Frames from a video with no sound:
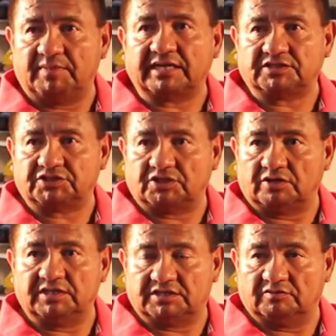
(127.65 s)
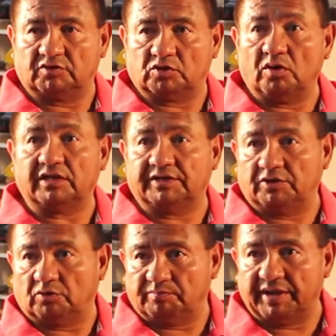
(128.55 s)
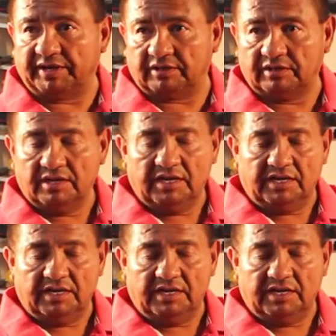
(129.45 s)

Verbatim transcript: back to sterling silver quality or better.